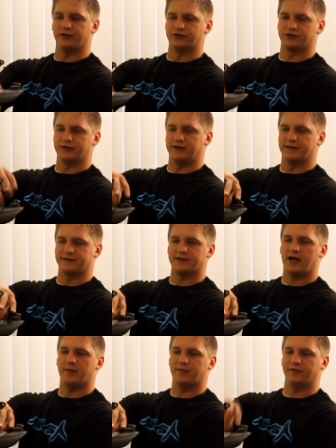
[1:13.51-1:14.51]
You're just going to get the
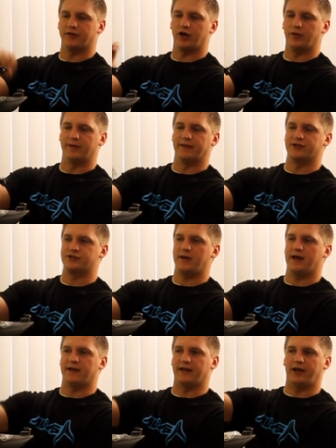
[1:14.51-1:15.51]
top of your helmet unless you
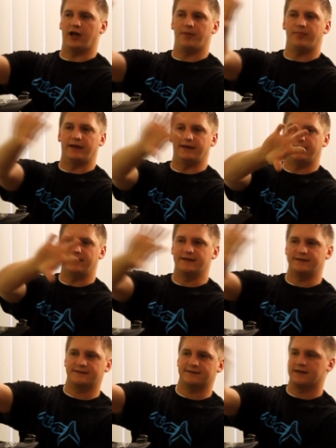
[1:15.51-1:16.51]
had it like up like
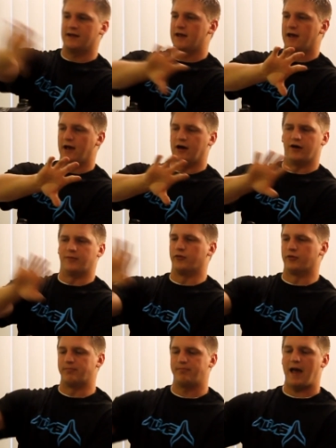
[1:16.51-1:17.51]
this um,
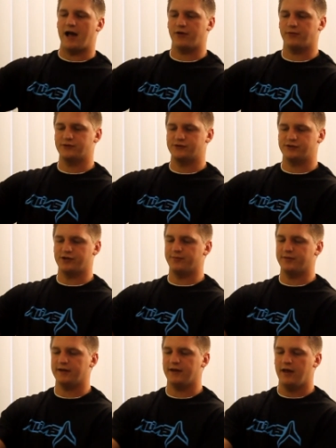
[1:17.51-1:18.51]
or backwards or
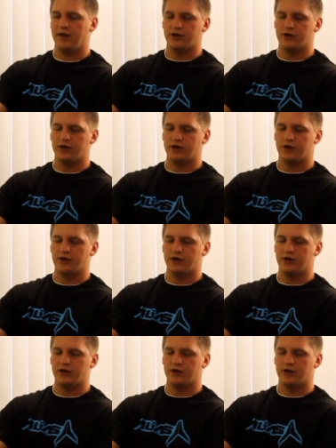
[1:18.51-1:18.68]
something.